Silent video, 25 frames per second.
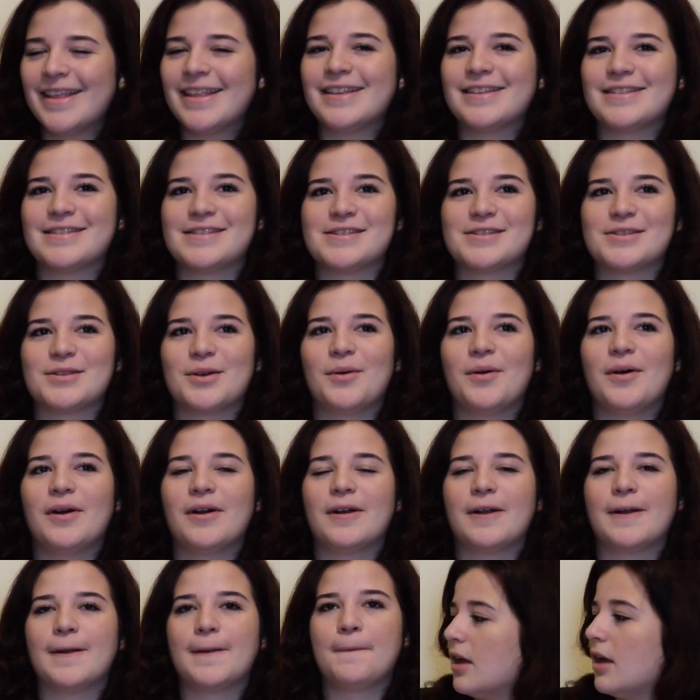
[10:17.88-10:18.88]
This is so
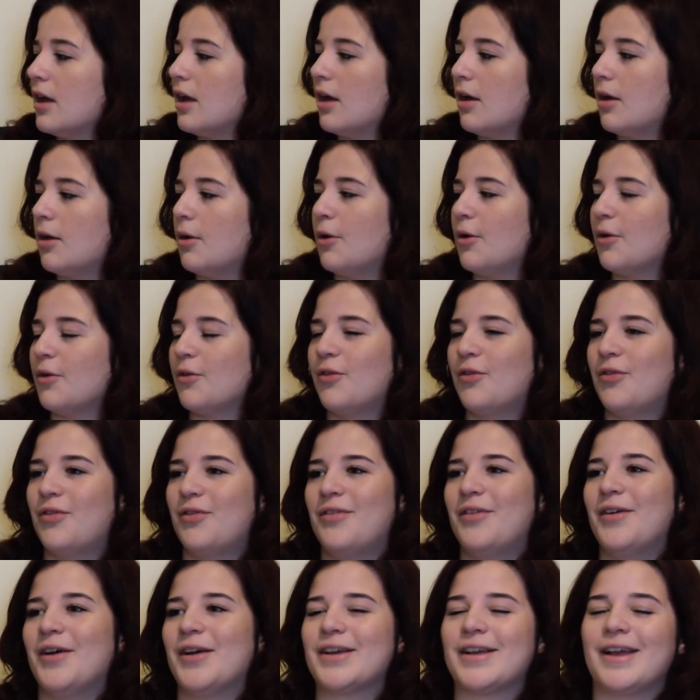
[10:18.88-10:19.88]
hard.
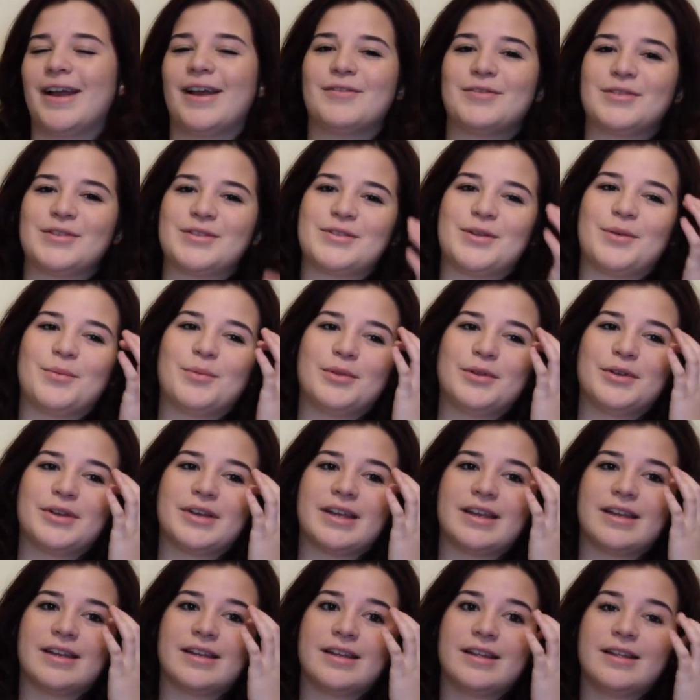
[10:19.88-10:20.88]
Fuck, I have to stop
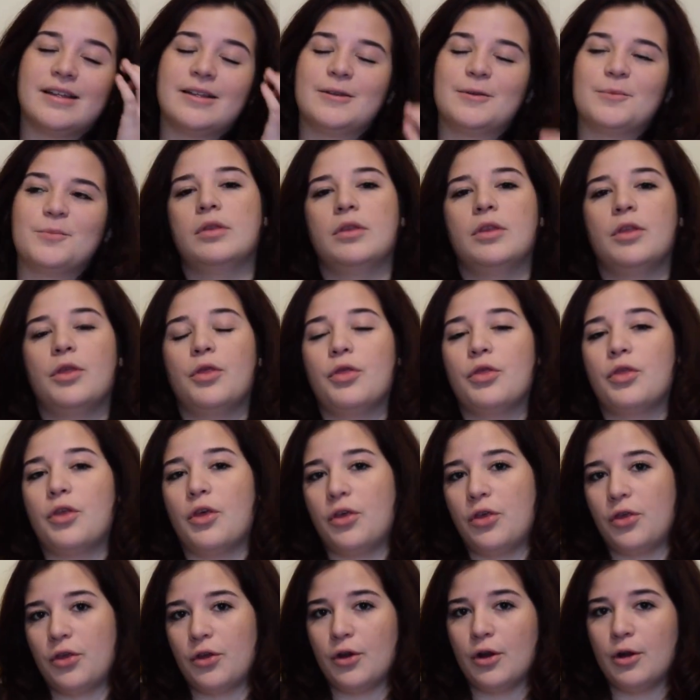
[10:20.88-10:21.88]
looking. The
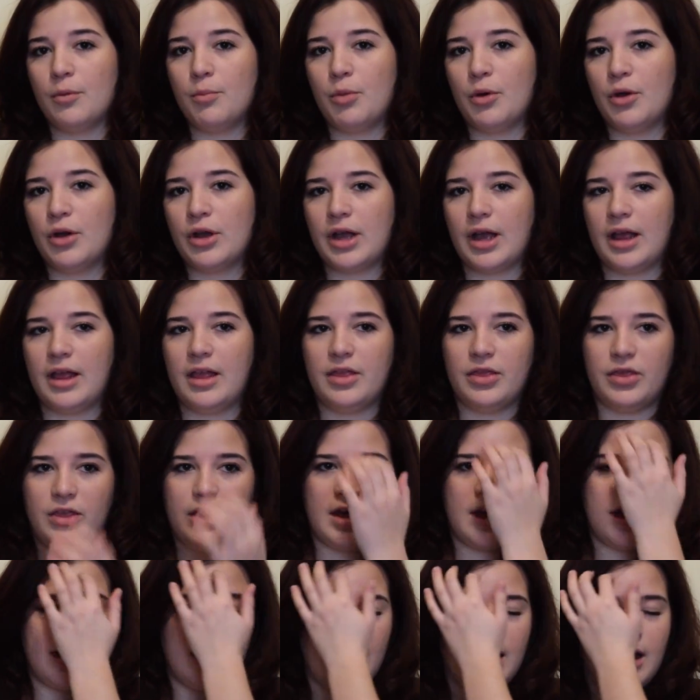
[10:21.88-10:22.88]
third book
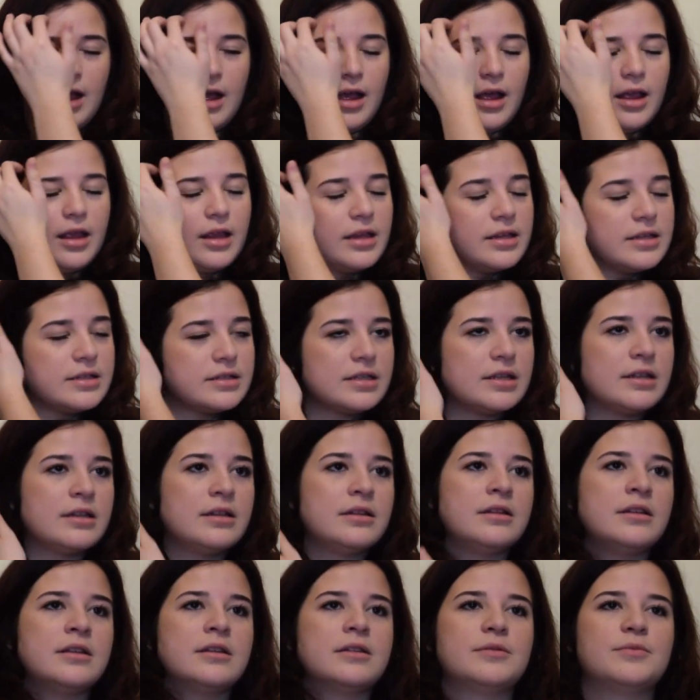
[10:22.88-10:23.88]
that is
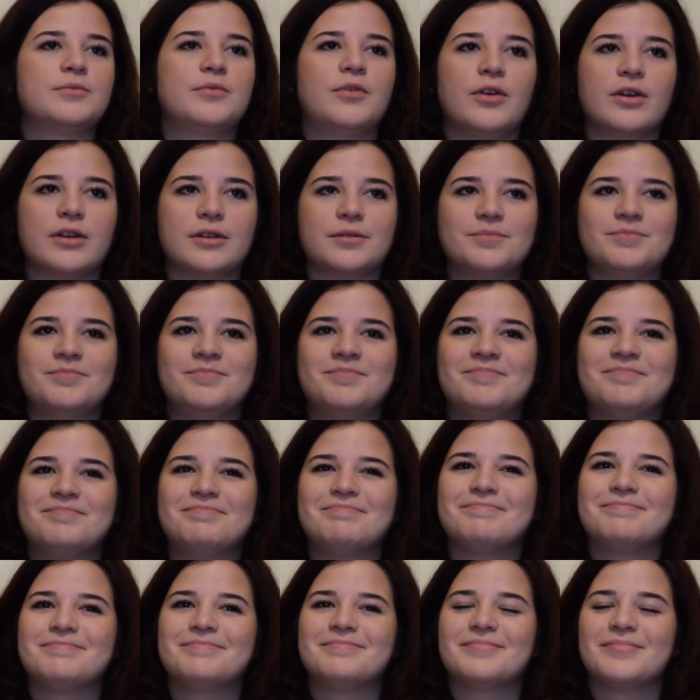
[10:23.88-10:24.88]
in the... Fuck.
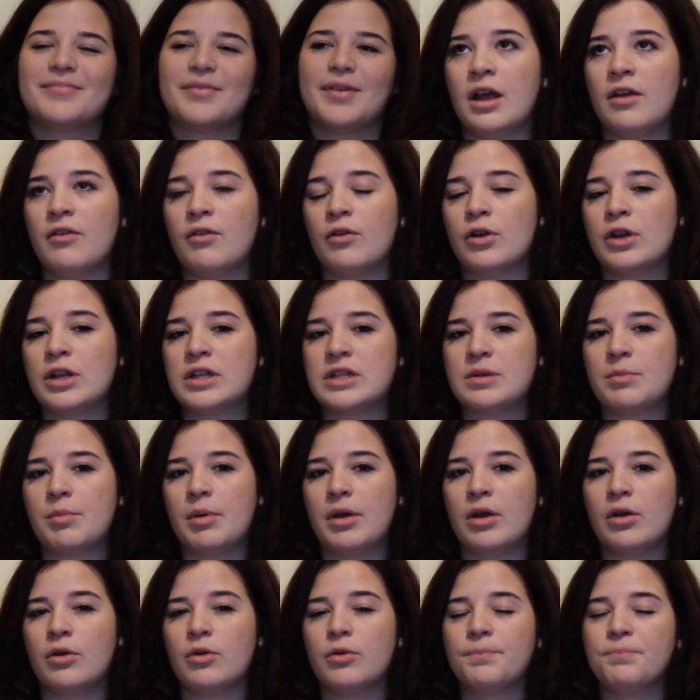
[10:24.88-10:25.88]
I've heard it's
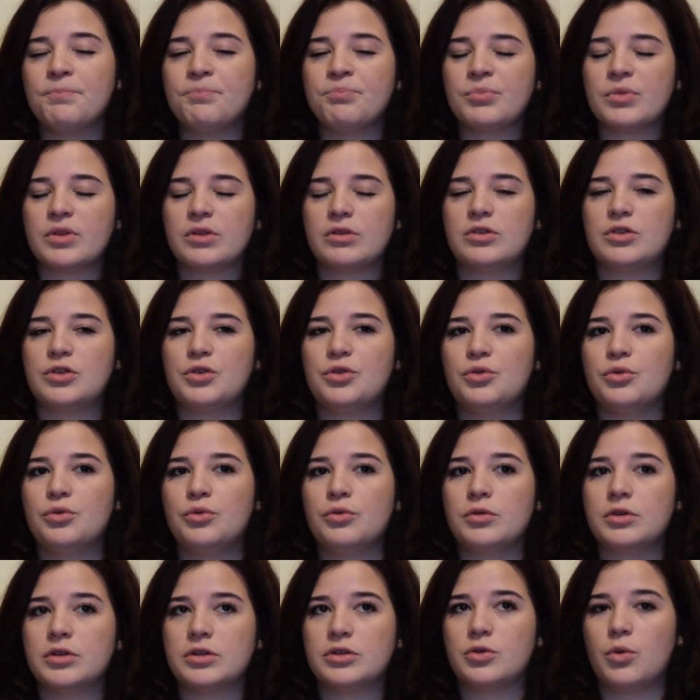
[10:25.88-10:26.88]
about
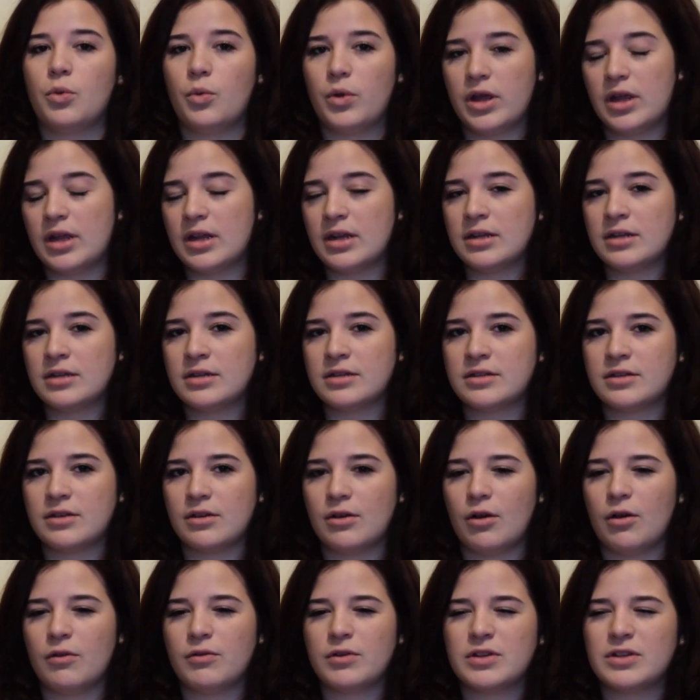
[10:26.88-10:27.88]
two twins.
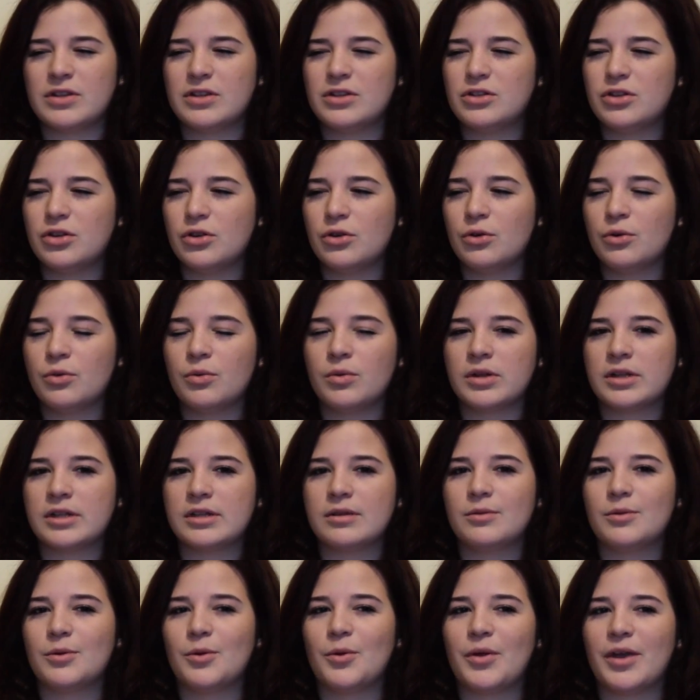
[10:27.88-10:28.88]
Obviously two.
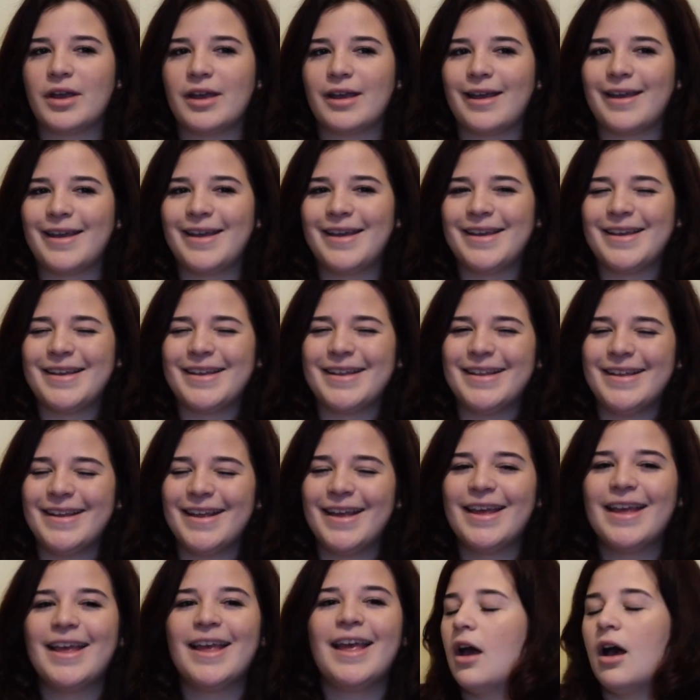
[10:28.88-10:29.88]
Okay.
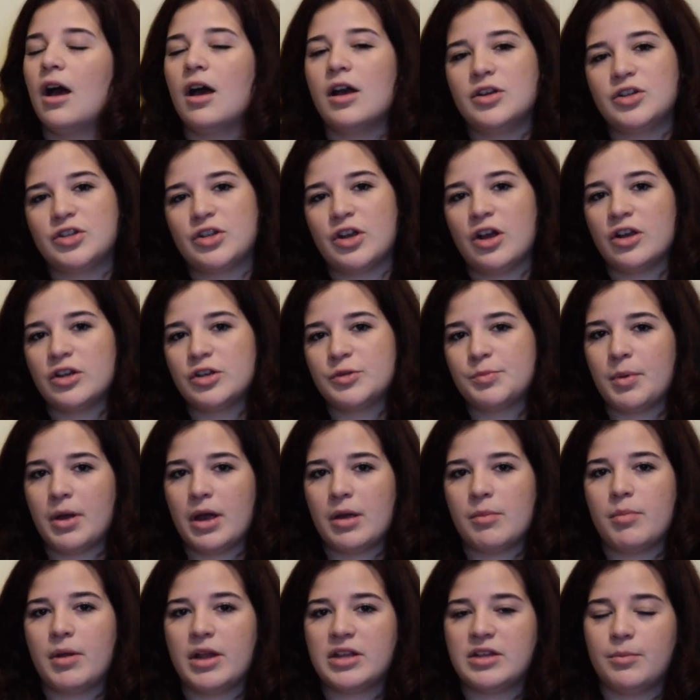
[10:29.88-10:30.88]
Hush Hush
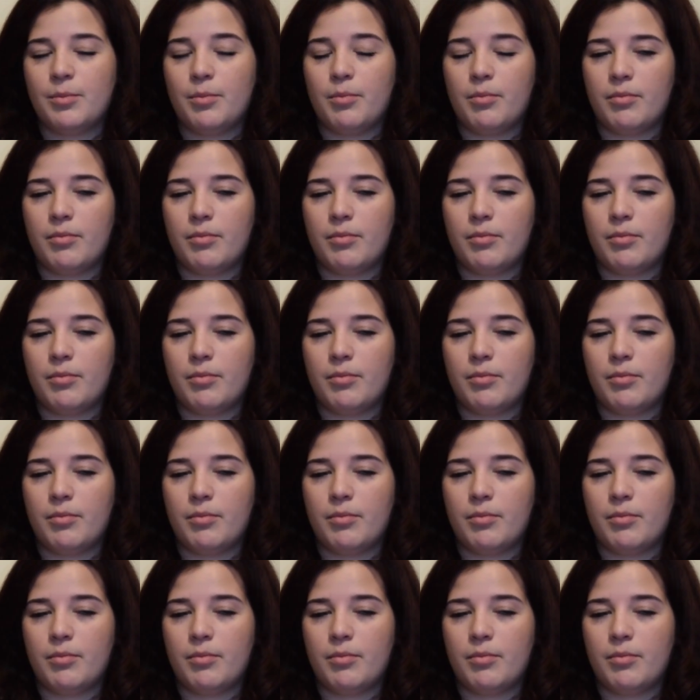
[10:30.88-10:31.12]
by Beth...